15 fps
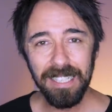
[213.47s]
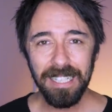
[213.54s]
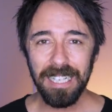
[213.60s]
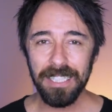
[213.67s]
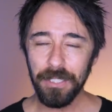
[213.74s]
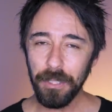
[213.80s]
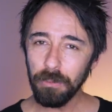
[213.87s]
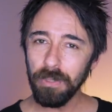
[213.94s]

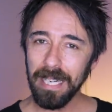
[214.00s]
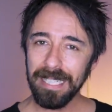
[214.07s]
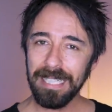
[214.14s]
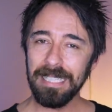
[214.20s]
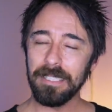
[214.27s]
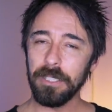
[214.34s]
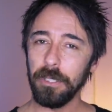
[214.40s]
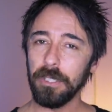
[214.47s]
Are you
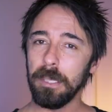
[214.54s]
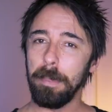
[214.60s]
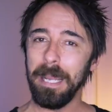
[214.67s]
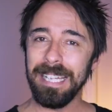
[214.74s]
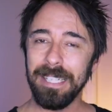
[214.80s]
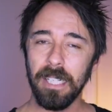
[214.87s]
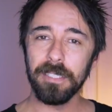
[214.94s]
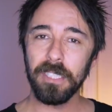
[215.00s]
ready to
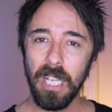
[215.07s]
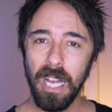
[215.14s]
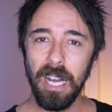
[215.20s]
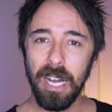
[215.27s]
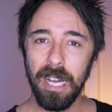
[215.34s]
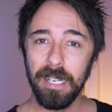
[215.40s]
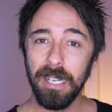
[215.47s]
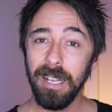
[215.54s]
depend on
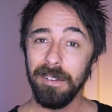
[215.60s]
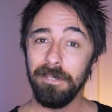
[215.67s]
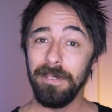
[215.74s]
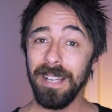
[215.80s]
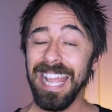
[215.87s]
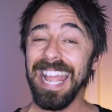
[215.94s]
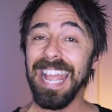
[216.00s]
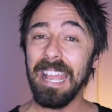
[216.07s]
God
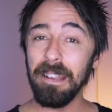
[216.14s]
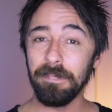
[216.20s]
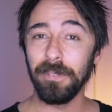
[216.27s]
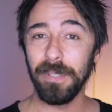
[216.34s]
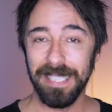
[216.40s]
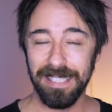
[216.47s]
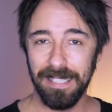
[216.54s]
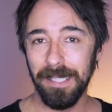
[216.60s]
for
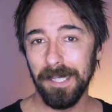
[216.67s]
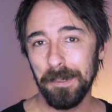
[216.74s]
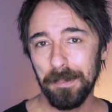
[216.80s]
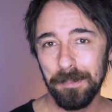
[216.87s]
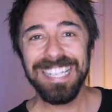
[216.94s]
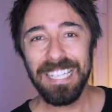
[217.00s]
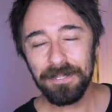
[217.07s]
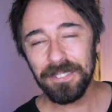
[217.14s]
everything?
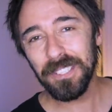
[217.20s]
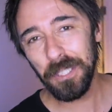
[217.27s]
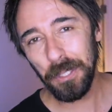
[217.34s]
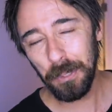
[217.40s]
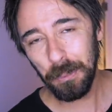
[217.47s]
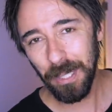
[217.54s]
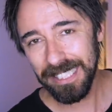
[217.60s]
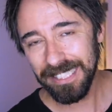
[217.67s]
If
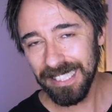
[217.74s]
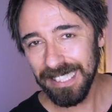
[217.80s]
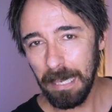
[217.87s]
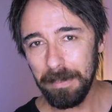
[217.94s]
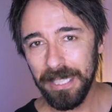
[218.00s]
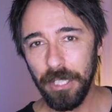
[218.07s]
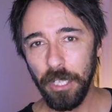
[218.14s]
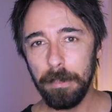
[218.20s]
so, why don't you
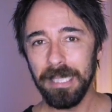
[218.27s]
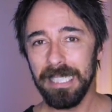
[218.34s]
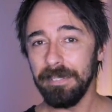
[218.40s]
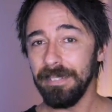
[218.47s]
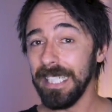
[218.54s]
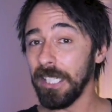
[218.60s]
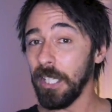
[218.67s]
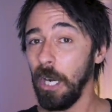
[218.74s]
let me know by
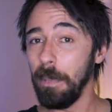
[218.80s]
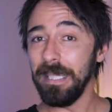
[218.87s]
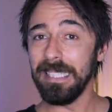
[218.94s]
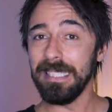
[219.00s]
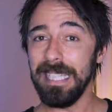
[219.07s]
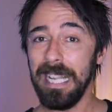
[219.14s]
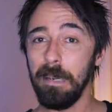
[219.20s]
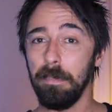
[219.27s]
leaving a
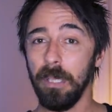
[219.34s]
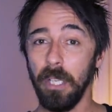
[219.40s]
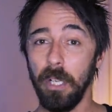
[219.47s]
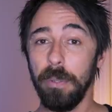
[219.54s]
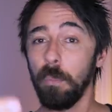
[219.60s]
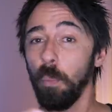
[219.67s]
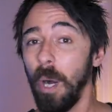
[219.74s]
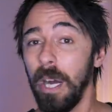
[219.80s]
comment down
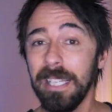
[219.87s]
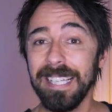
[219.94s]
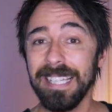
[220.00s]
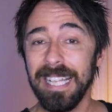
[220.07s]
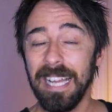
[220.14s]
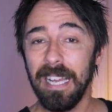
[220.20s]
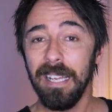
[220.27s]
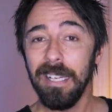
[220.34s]
below? And while you're
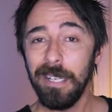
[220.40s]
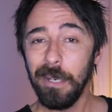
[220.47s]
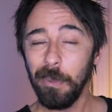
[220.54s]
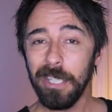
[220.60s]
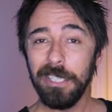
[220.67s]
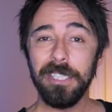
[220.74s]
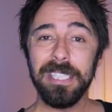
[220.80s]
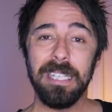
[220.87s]
there,
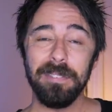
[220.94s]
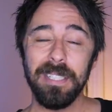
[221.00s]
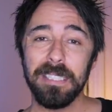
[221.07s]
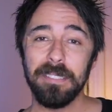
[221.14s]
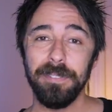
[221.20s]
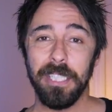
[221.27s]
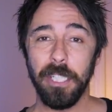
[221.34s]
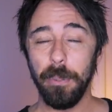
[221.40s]
why don't you give
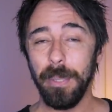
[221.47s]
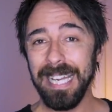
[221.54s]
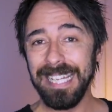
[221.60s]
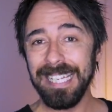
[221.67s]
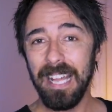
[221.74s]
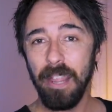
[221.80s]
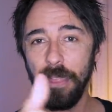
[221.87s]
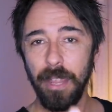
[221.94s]
this video
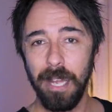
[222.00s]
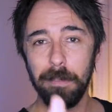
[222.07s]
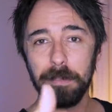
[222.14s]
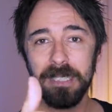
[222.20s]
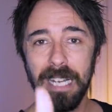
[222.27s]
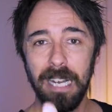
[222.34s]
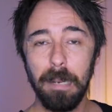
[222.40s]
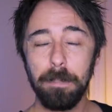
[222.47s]
a
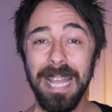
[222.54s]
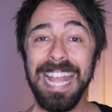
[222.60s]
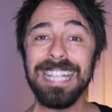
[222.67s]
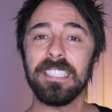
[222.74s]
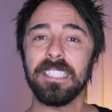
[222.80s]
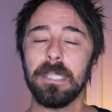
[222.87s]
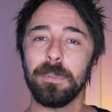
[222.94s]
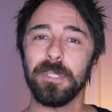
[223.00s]
thumbs up
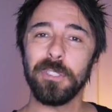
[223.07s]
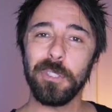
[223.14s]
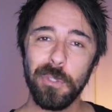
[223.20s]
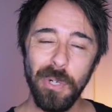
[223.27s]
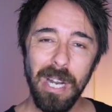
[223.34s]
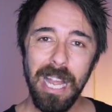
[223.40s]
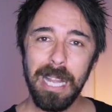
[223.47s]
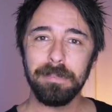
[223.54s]
and
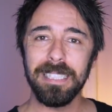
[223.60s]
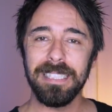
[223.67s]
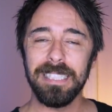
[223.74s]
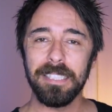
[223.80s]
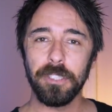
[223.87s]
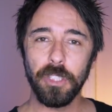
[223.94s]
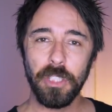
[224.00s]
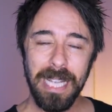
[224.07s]
subscribe to
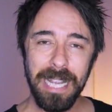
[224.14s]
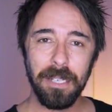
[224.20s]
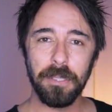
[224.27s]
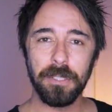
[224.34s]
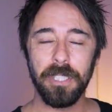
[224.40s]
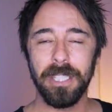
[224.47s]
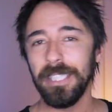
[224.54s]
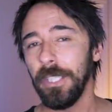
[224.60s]
this
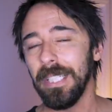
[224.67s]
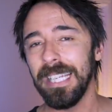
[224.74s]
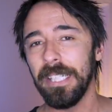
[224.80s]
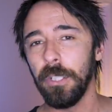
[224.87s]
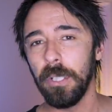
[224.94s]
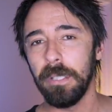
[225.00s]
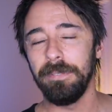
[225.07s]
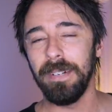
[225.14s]
channel so that you get
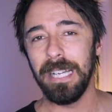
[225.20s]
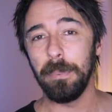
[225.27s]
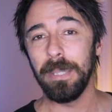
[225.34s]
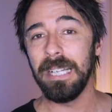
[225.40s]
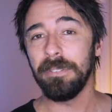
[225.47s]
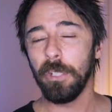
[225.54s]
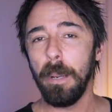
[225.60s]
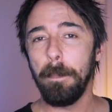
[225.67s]
notified
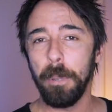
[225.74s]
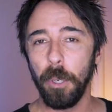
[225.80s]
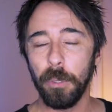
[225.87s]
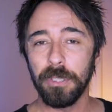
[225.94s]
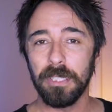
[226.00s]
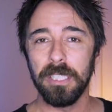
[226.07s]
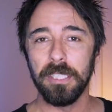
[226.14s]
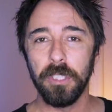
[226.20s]
whenever I
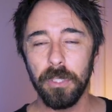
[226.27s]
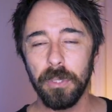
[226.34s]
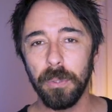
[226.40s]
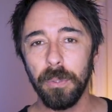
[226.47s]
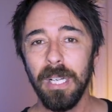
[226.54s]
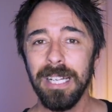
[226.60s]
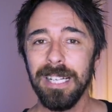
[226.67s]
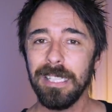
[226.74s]
post a
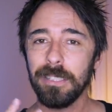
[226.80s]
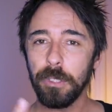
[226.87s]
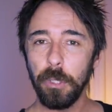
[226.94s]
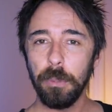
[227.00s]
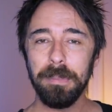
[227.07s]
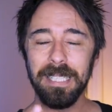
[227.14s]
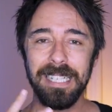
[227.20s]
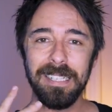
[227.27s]
new
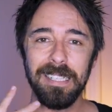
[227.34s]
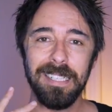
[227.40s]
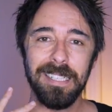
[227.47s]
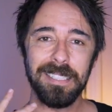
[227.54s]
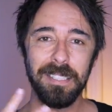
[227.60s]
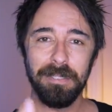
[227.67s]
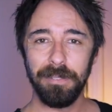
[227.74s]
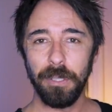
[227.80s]

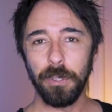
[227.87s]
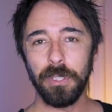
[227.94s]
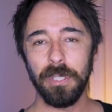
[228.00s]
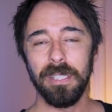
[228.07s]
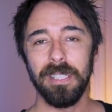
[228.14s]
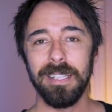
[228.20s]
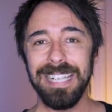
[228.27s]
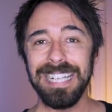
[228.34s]
2-minute
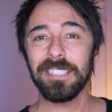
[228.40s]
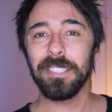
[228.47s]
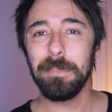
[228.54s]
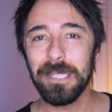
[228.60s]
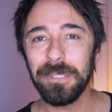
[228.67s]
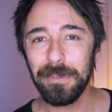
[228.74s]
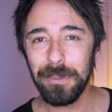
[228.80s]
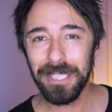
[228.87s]
devotion. Thanks so
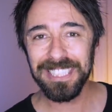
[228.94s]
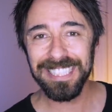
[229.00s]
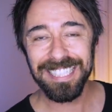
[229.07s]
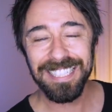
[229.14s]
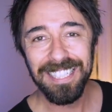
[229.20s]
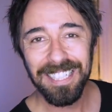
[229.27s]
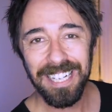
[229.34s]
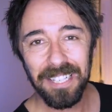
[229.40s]
much for
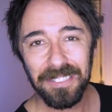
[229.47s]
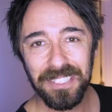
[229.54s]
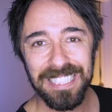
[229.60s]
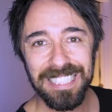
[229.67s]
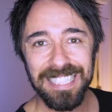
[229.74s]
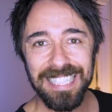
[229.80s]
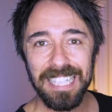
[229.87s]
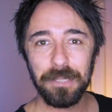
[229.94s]
watching. I'll
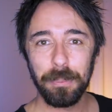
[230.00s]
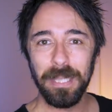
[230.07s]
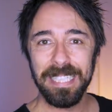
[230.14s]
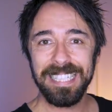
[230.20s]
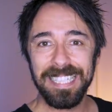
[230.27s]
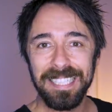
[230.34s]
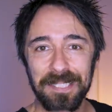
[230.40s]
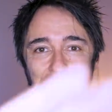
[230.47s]
see you next week.